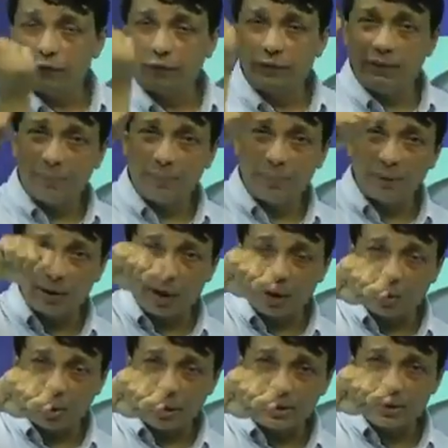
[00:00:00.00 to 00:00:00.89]
You flip it
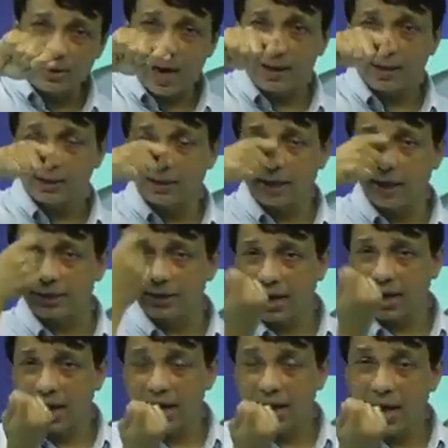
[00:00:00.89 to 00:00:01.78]
like one side and the
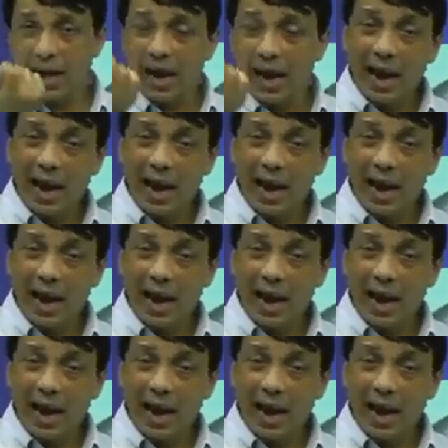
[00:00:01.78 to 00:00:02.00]
other eye,